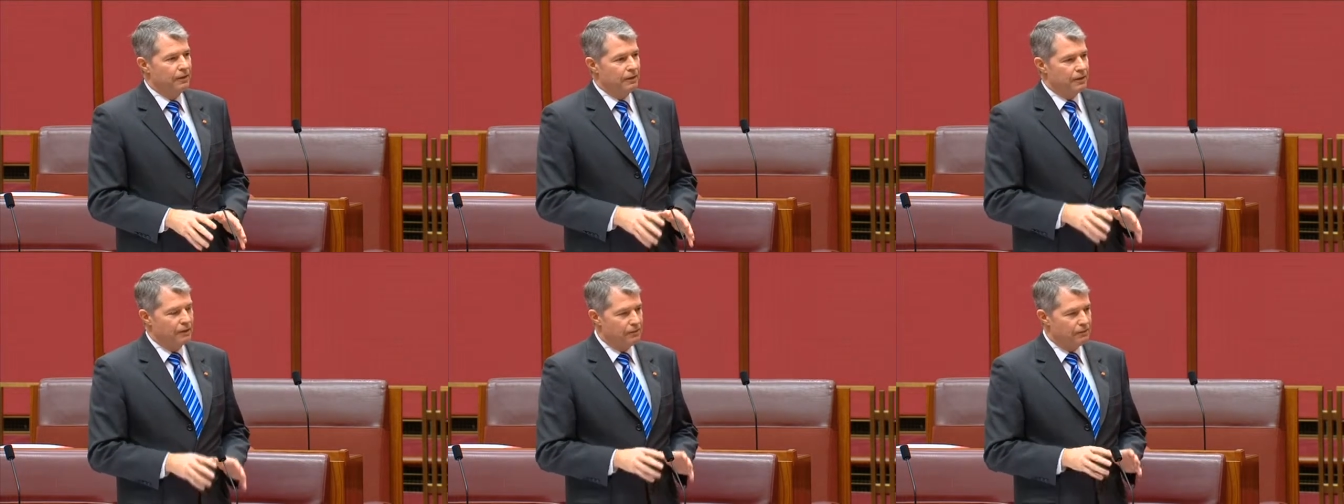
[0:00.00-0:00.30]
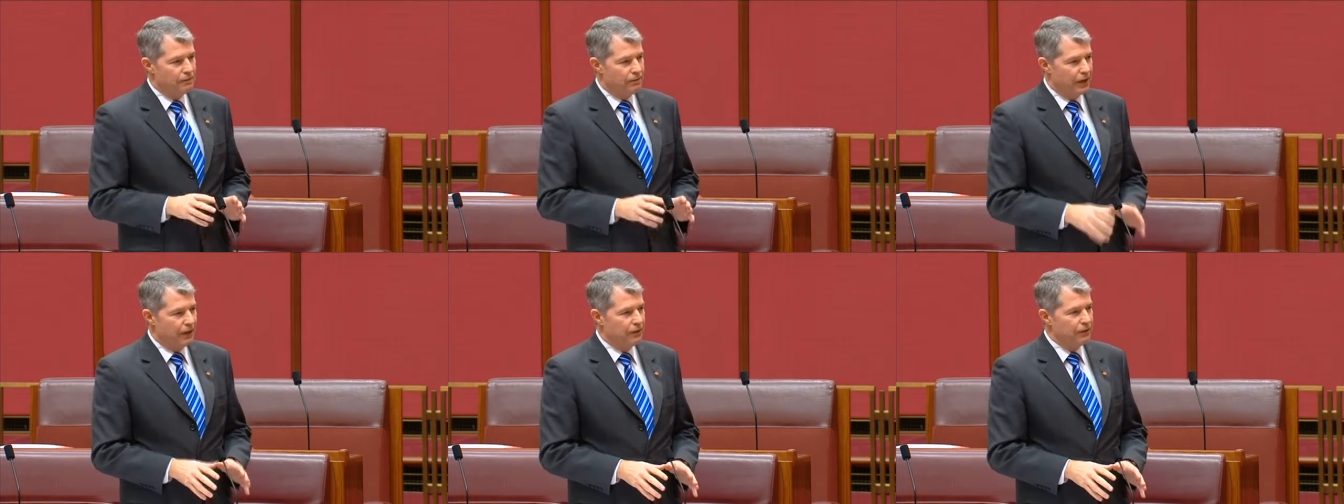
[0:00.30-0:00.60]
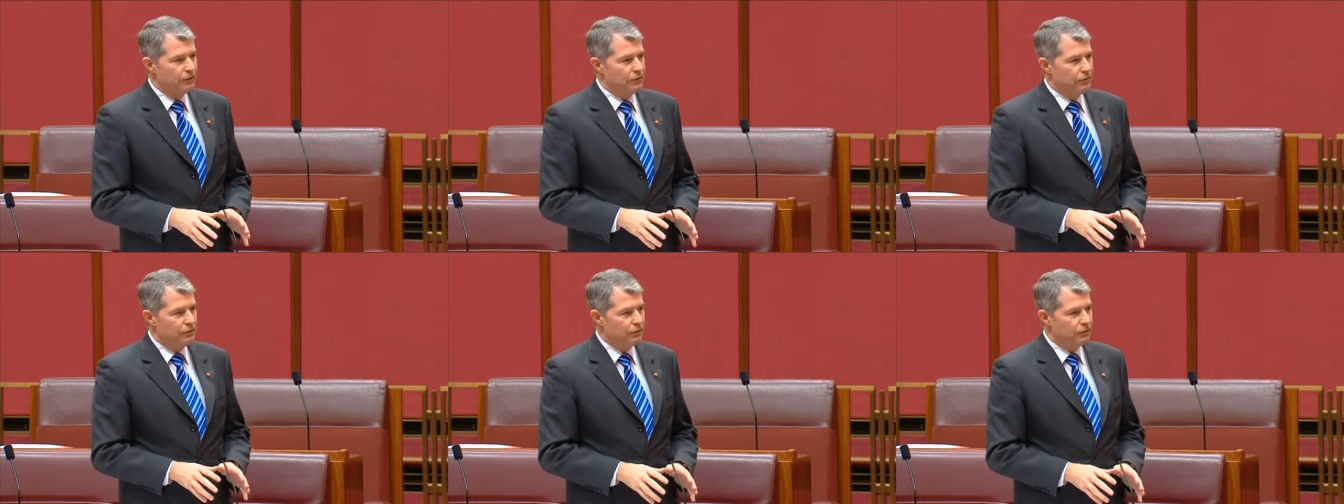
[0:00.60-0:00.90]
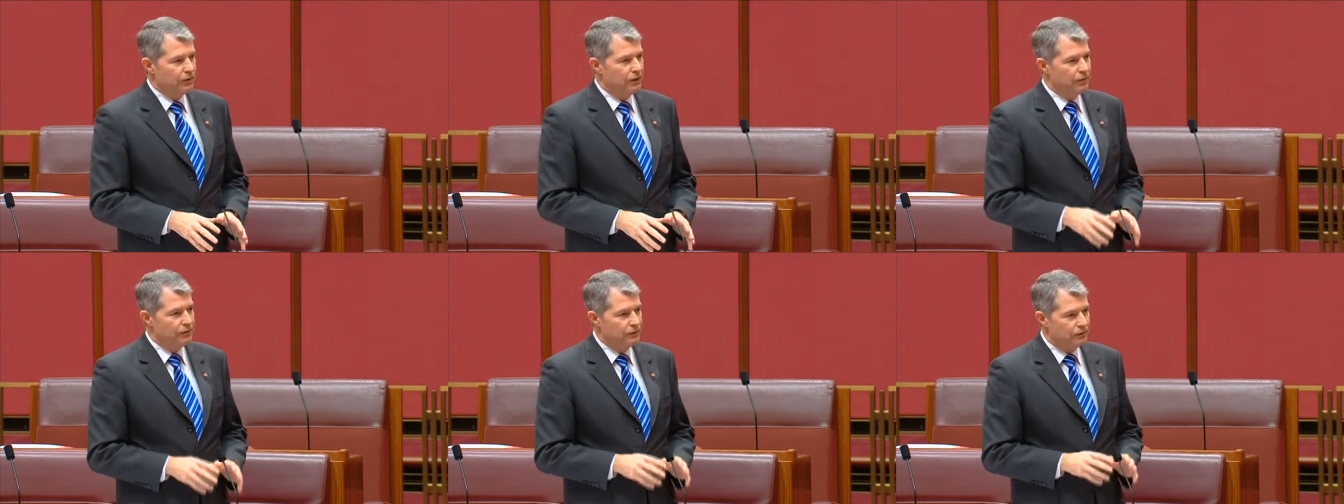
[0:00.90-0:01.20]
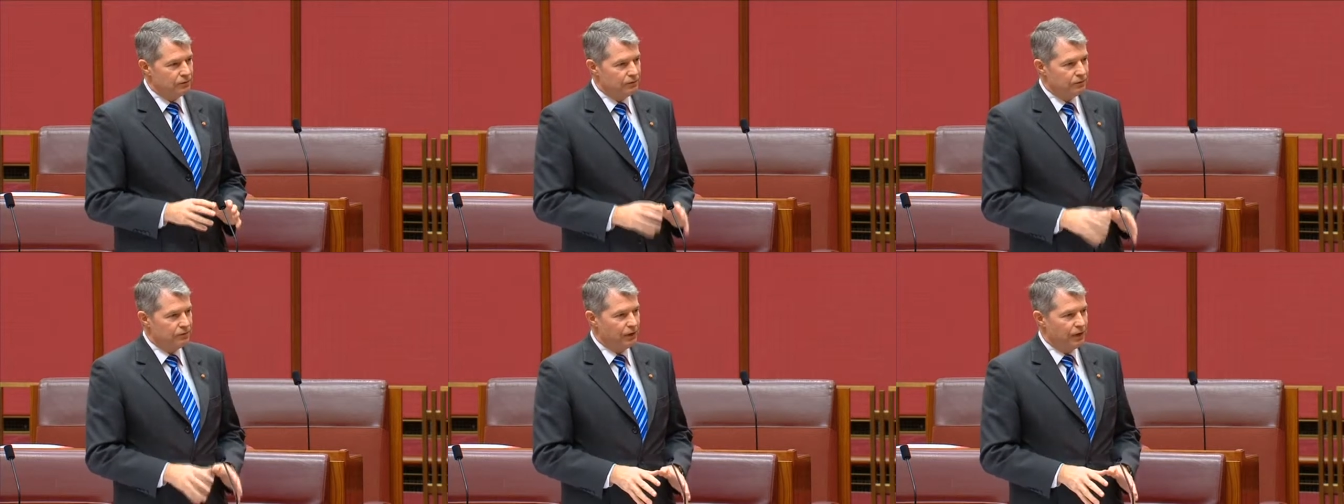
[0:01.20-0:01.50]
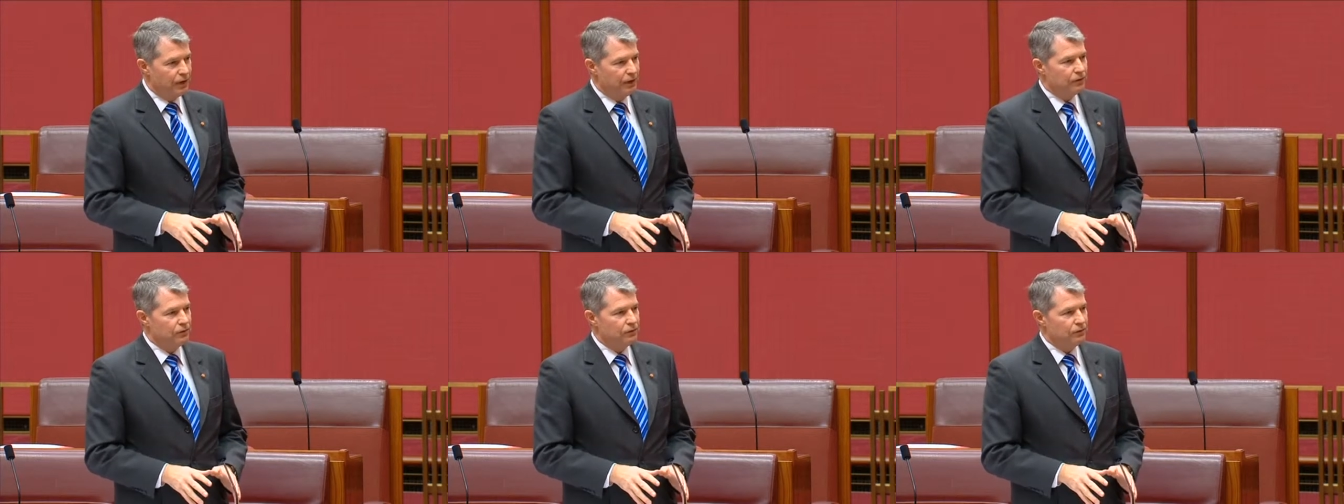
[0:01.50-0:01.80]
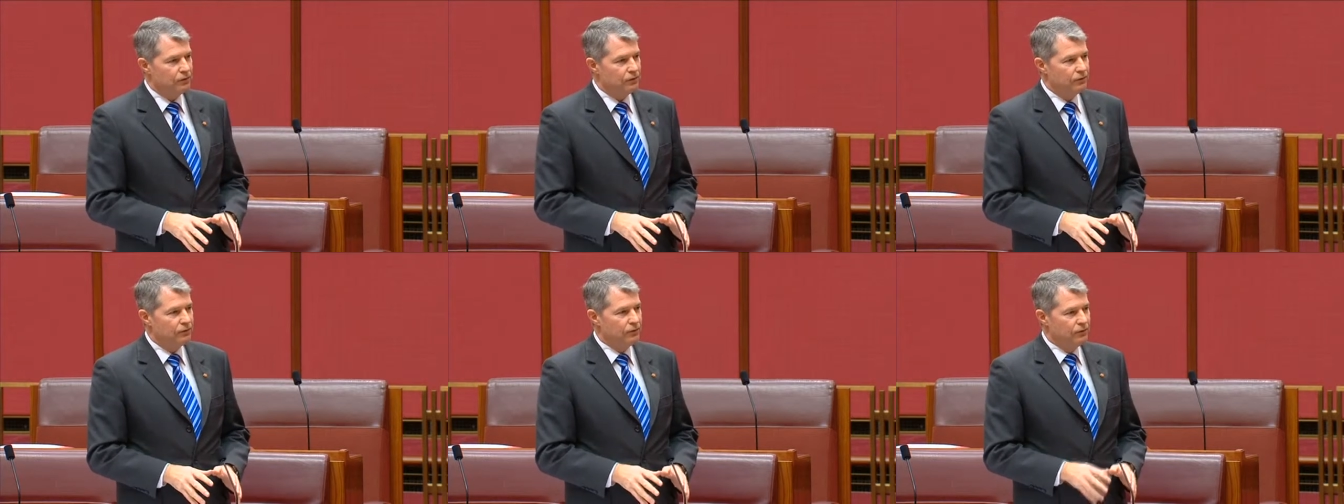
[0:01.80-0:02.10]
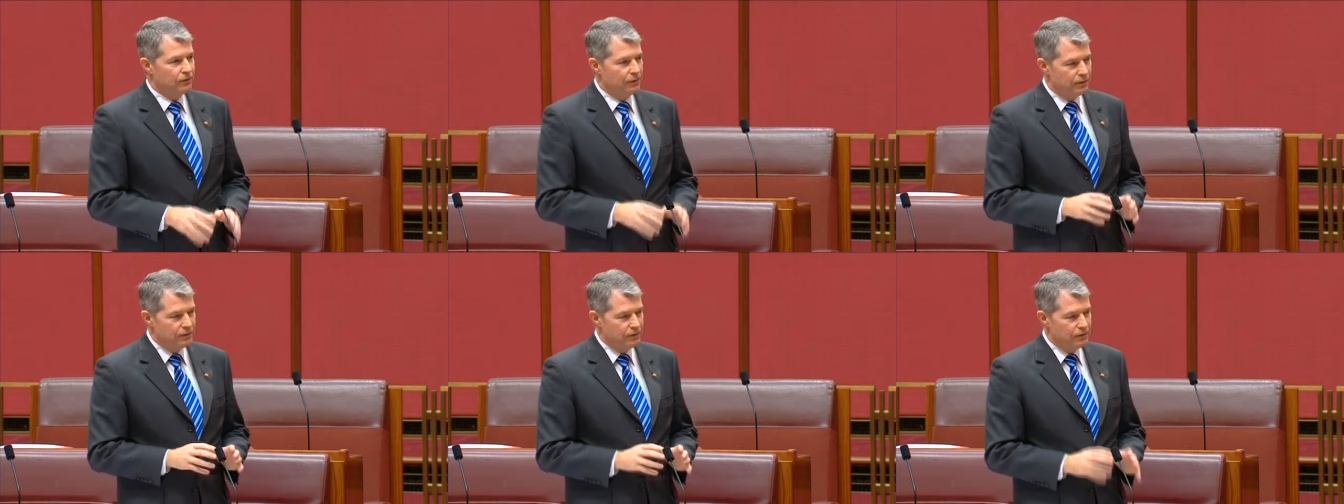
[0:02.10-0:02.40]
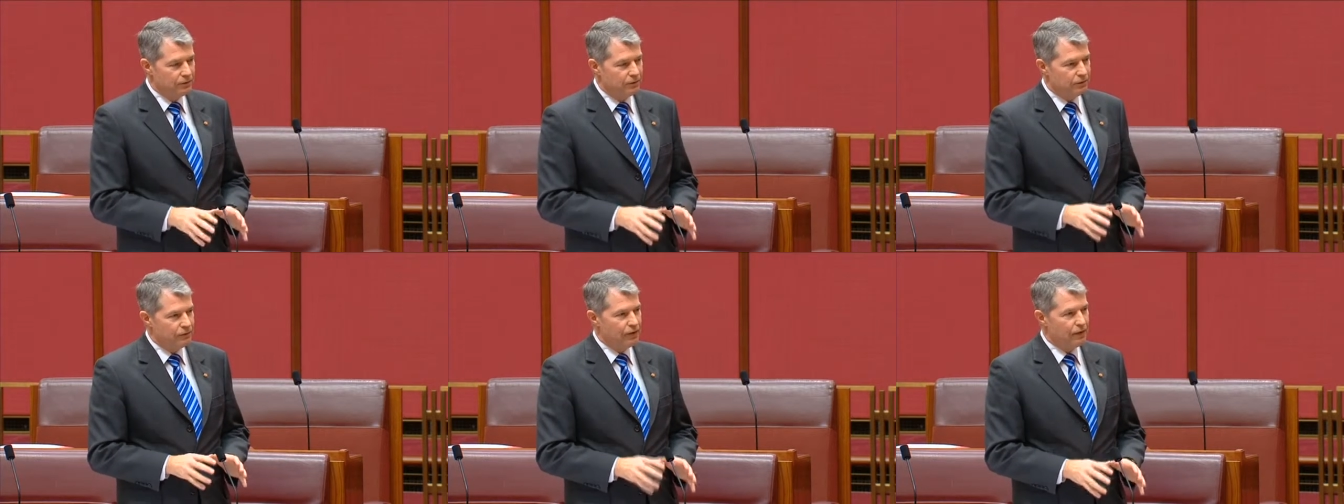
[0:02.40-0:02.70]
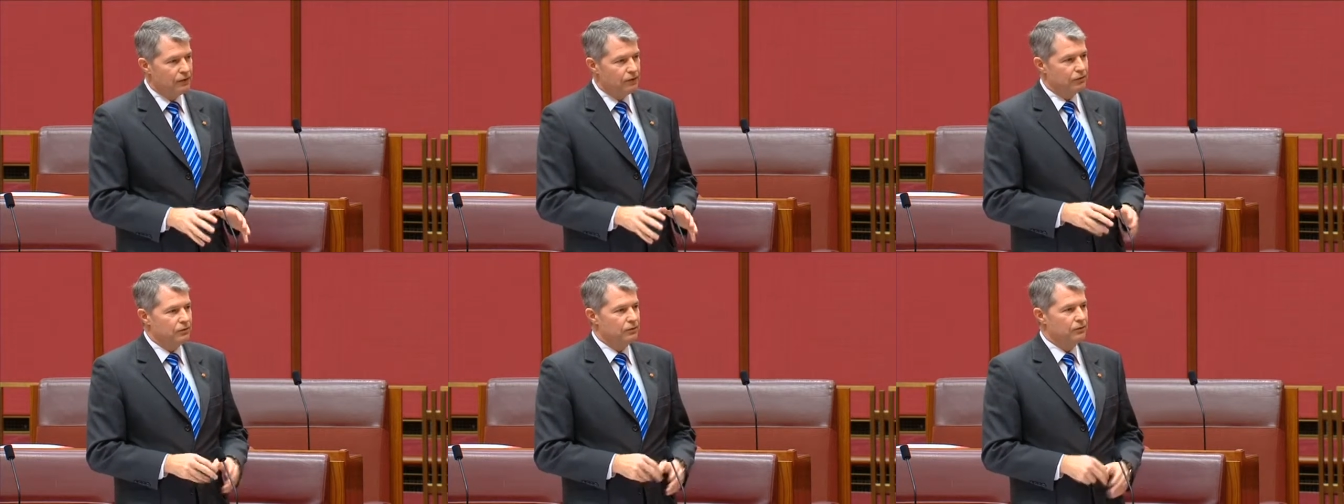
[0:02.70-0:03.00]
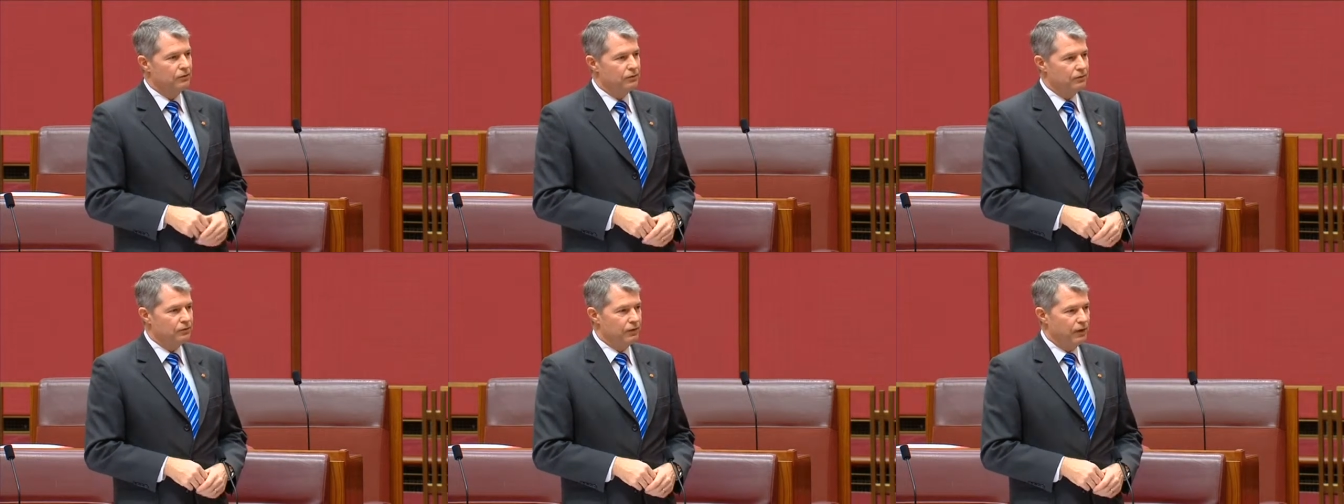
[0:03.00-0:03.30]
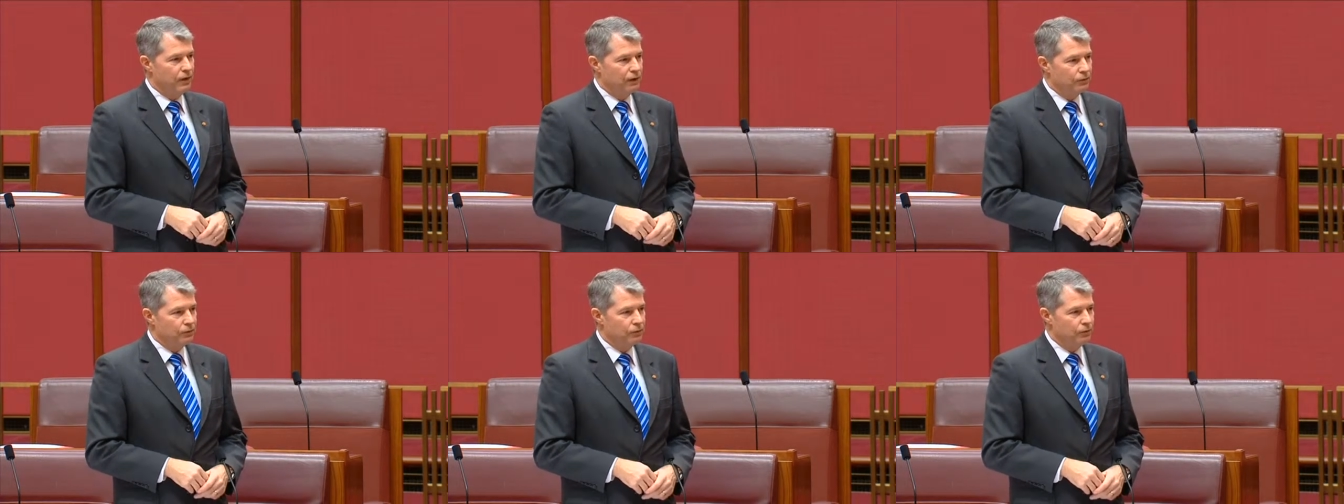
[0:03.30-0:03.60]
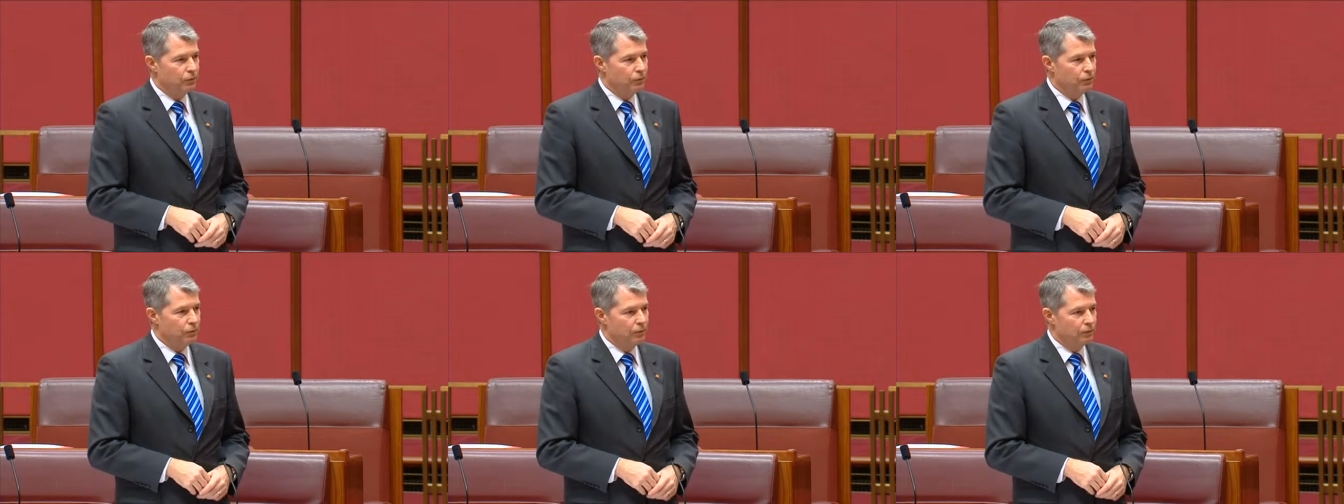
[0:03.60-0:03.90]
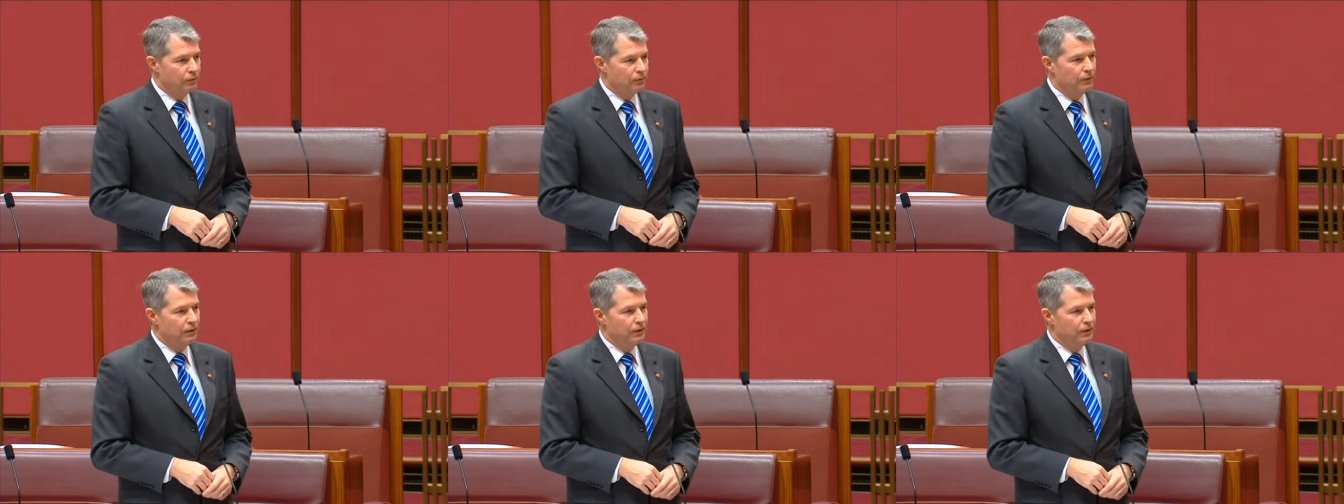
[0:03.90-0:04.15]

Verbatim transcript: the values and the standards that this nation stands for,